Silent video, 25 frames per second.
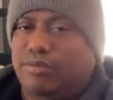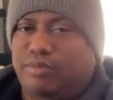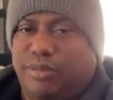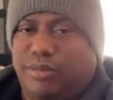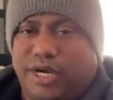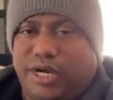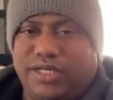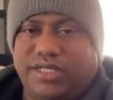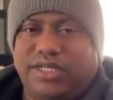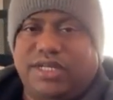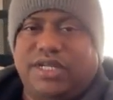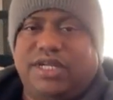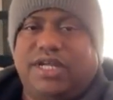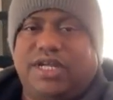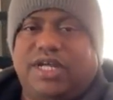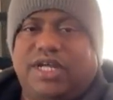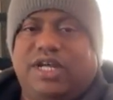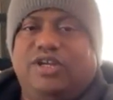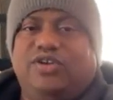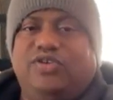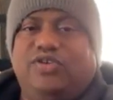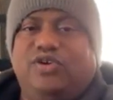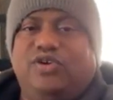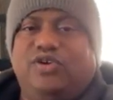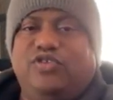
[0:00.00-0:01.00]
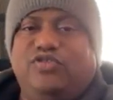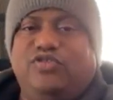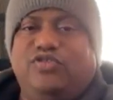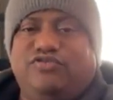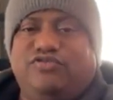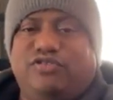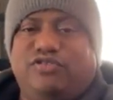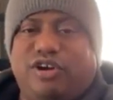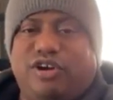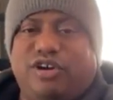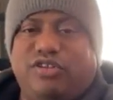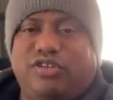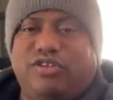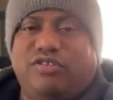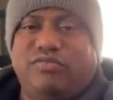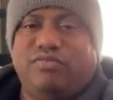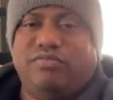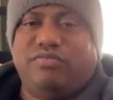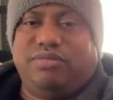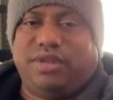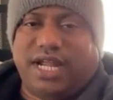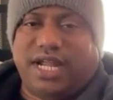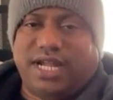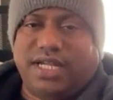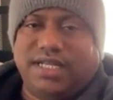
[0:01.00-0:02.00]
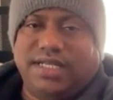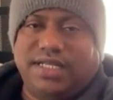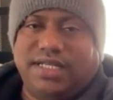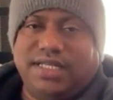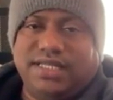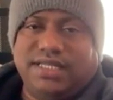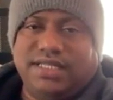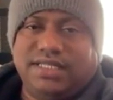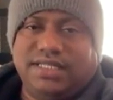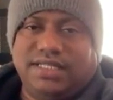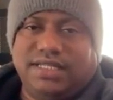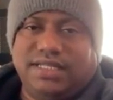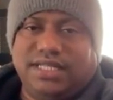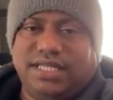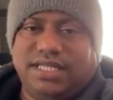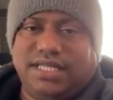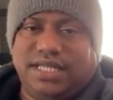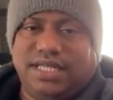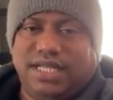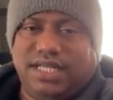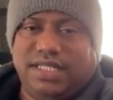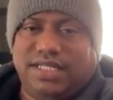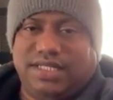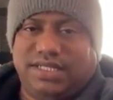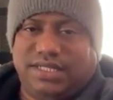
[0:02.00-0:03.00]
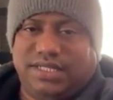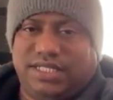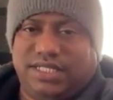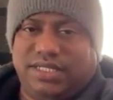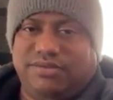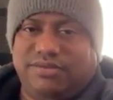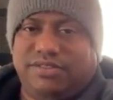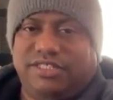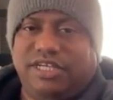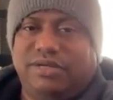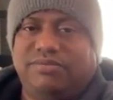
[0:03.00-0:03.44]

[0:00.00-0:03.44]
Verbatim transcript: but don't follow blindly A I's steps.